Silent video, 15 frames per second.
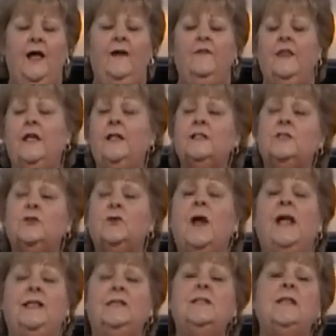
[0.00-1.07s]
that is
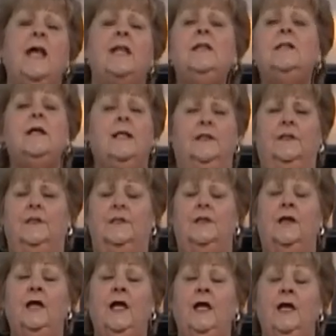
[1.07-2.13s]
transcendent
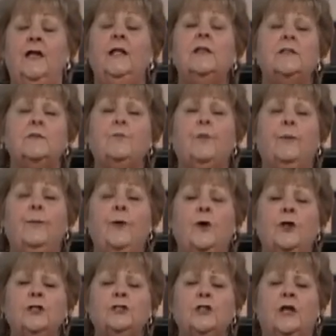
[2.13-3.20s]
in its proportion,